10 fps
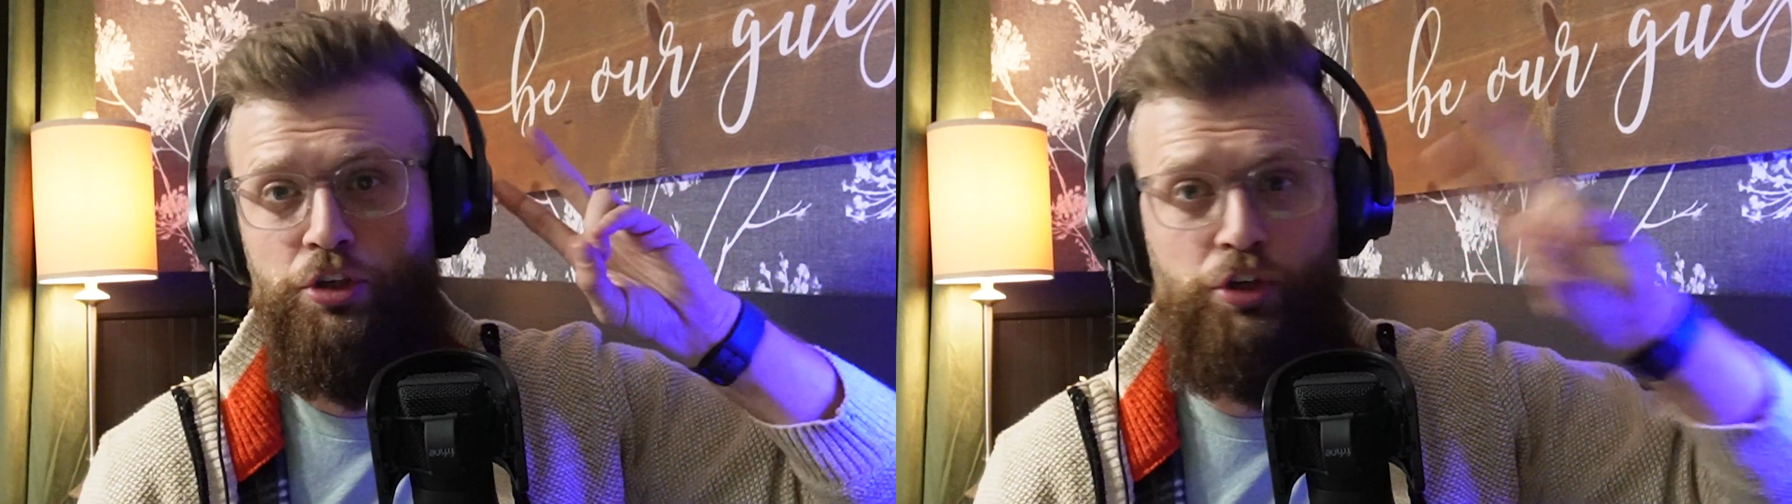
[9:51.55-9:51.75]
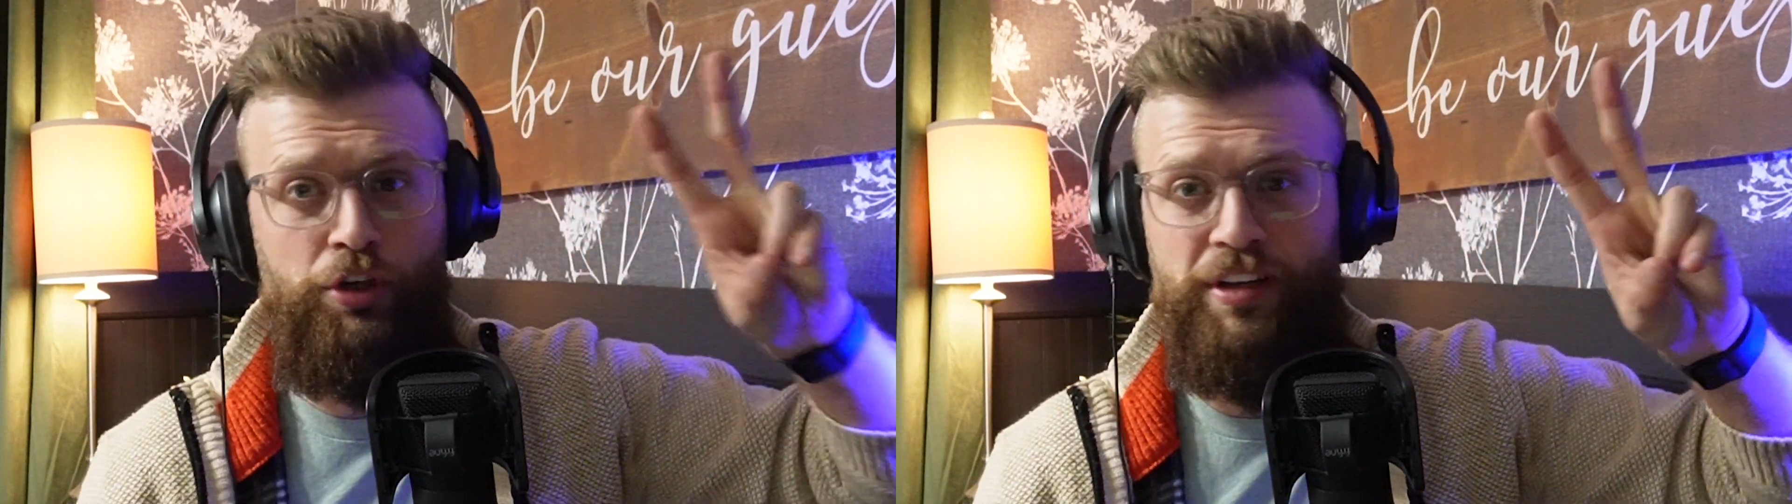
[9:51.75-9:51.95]

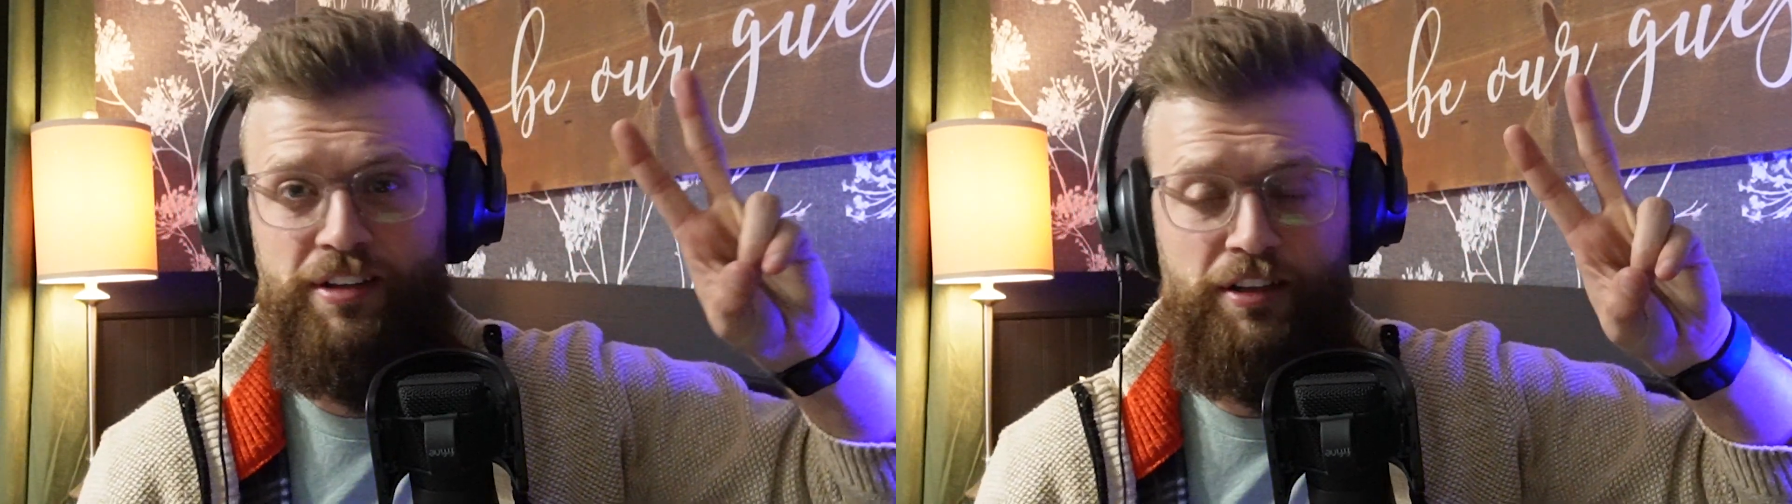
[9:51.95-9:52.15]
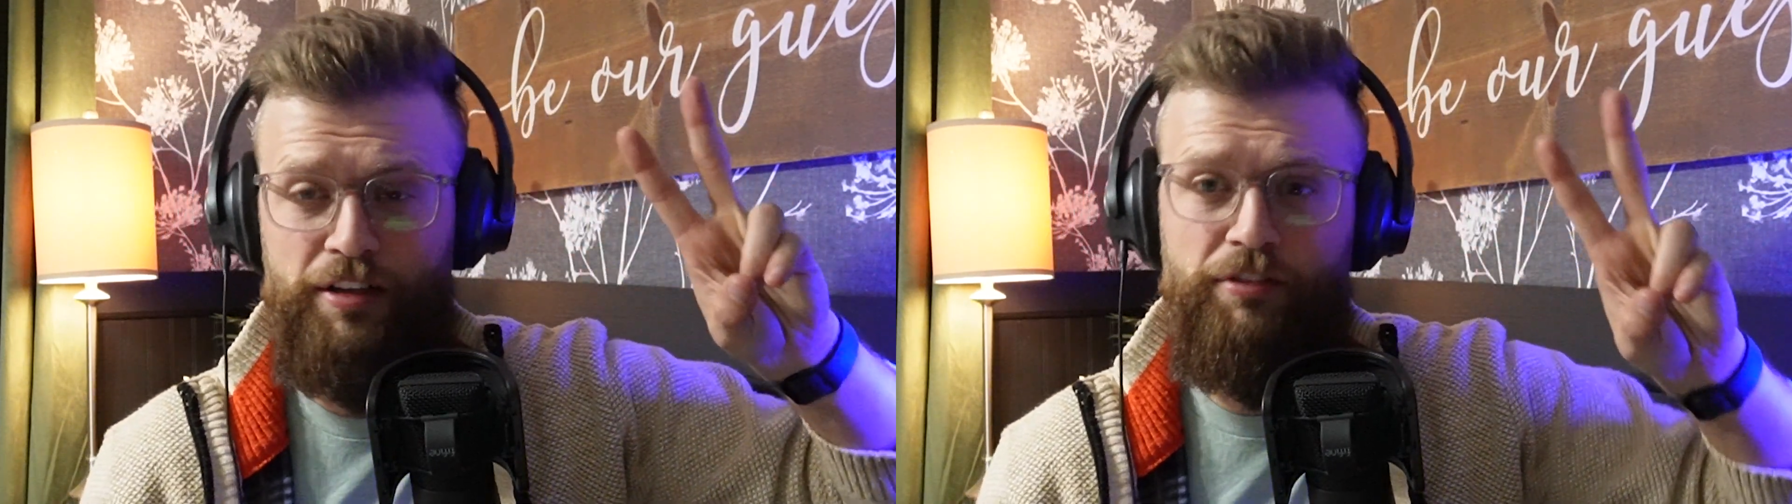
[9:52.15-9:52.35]
you're good at
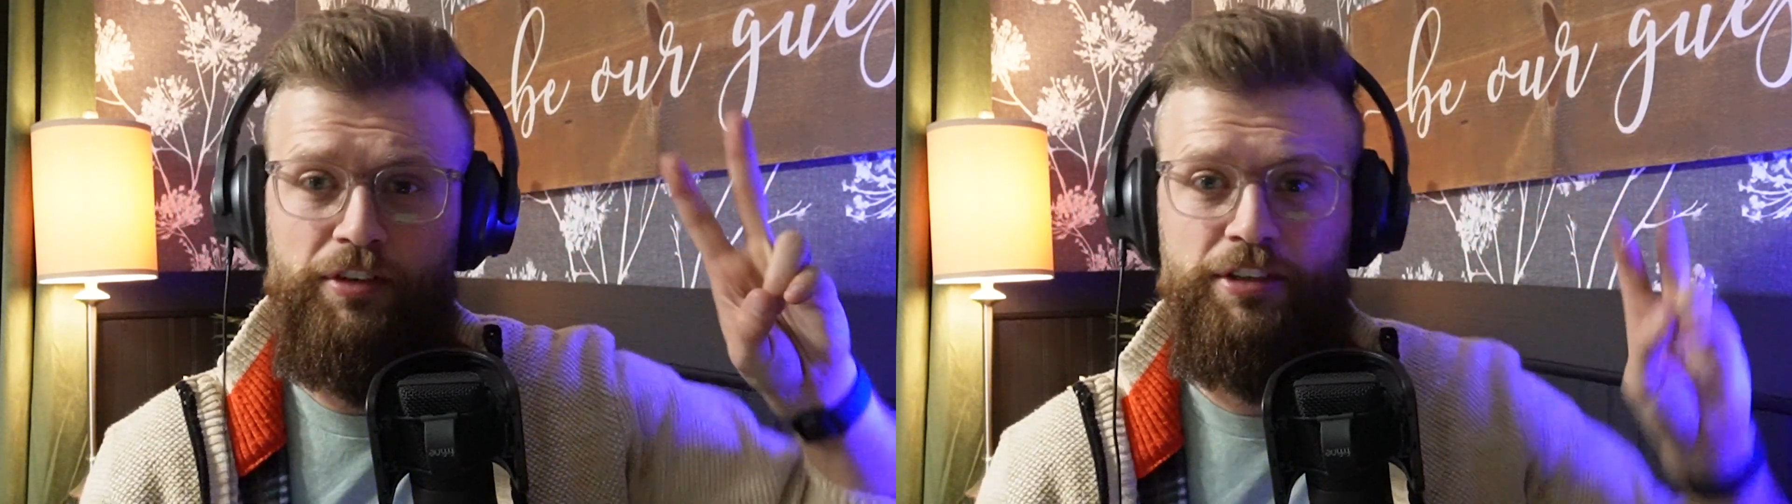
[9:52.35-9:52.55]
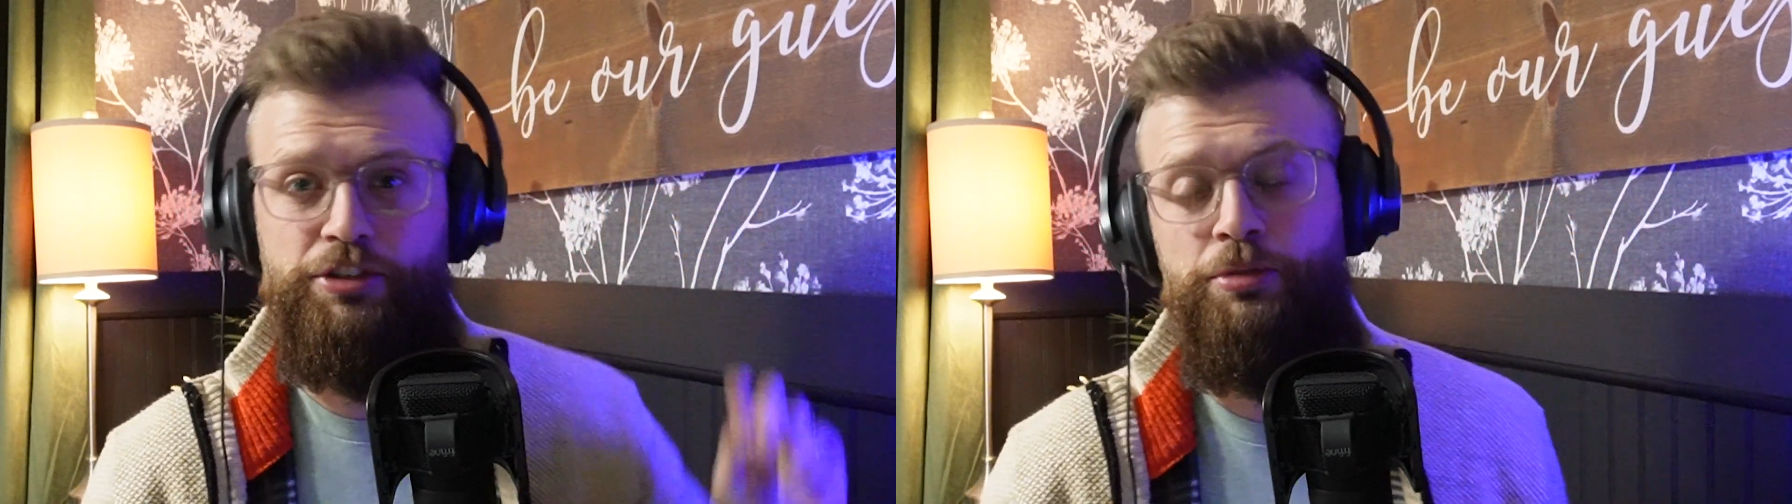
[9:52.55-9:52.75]

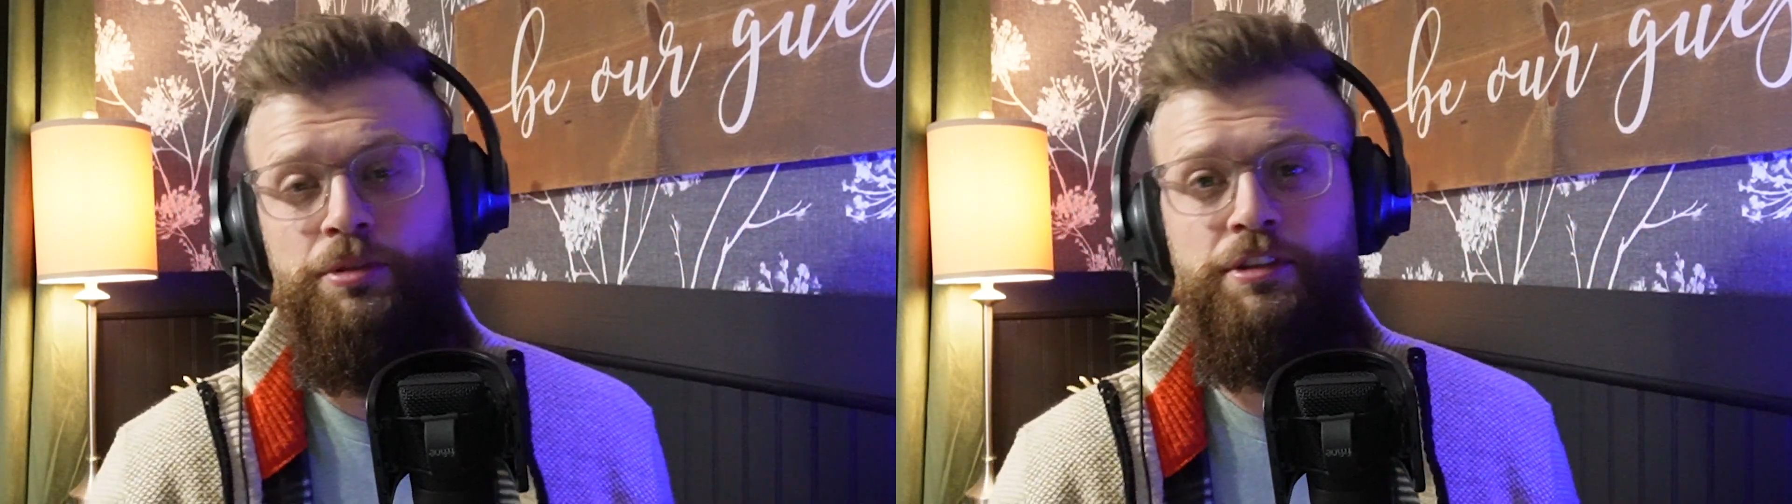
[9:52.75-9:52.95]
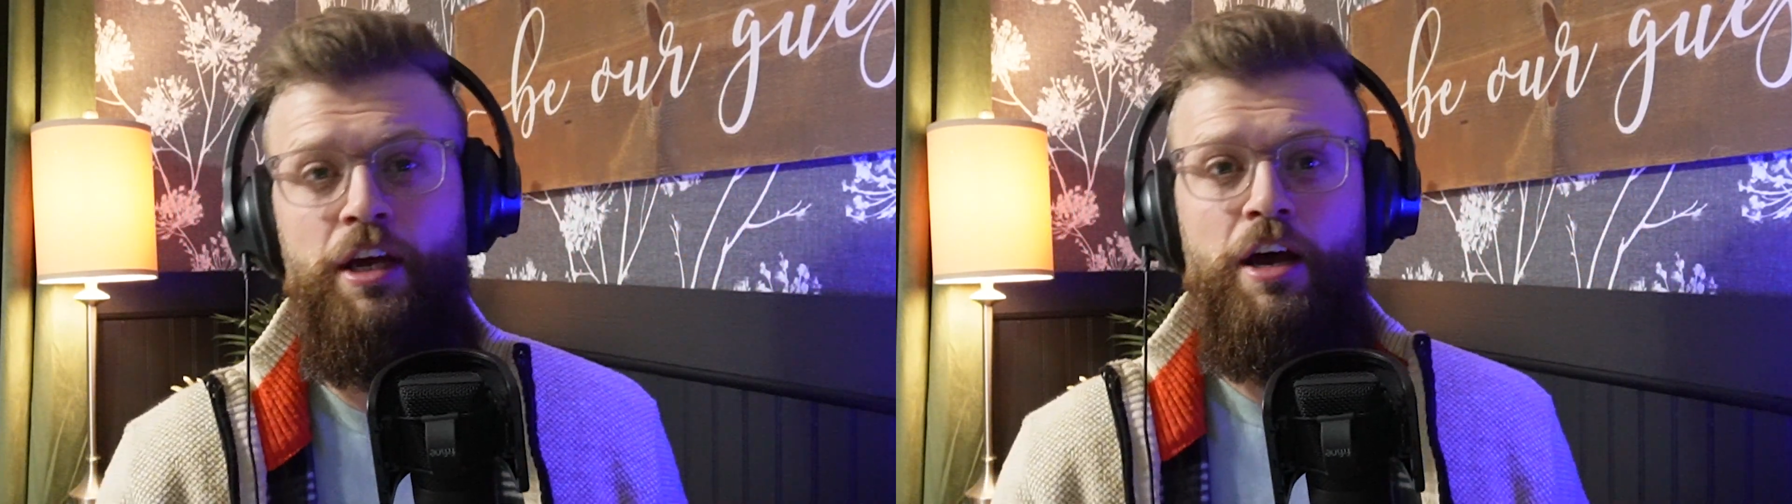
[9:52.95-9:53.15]
delivering
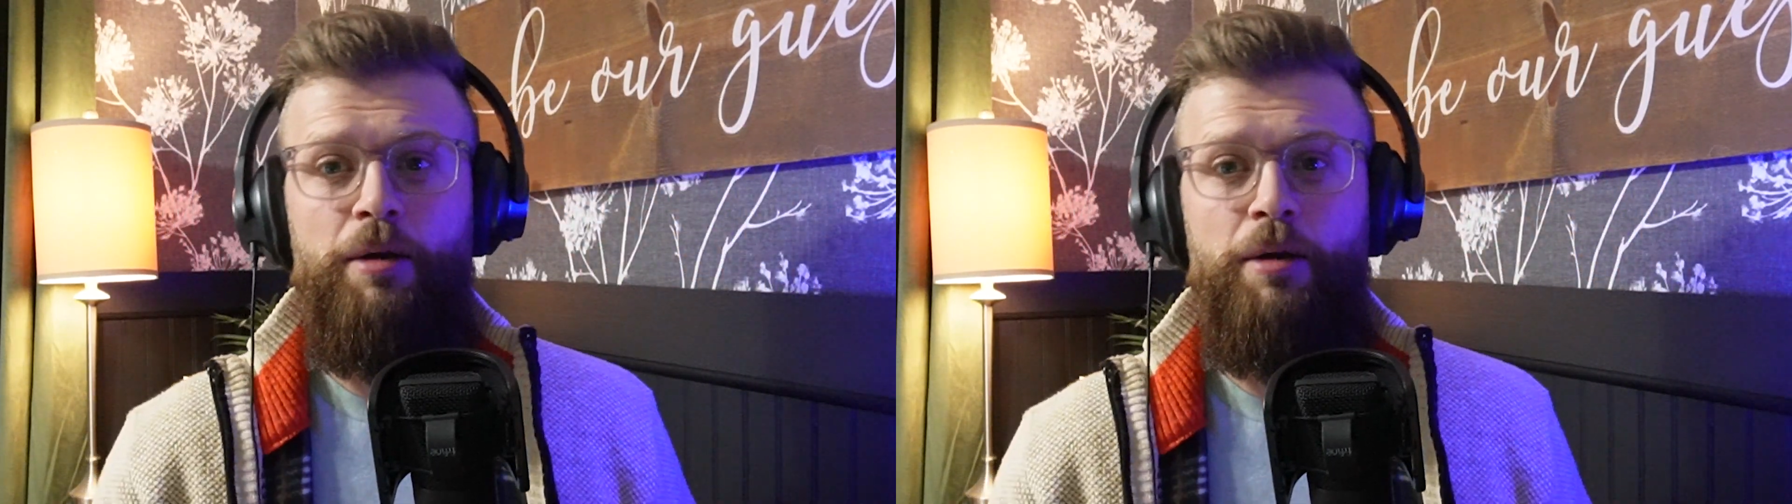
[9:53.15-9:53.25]
sermons.